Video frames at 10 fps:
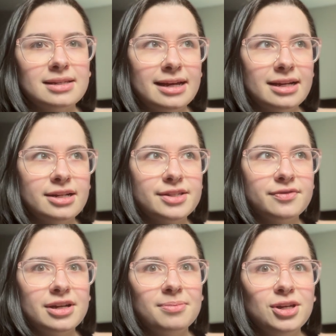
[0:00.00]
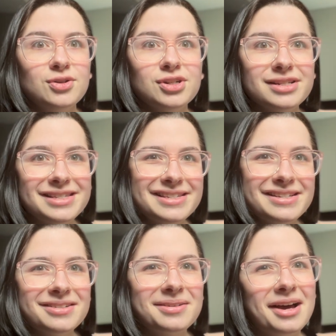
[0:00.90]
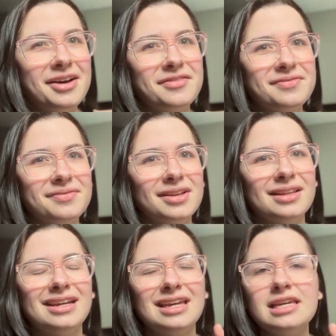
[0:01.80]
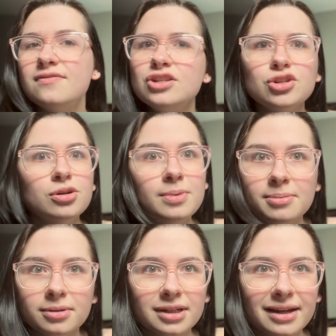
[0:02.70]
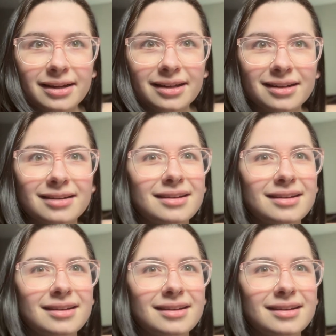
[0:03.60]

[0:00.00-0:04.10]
I get it's free, but you should still have like even 2 people look at it.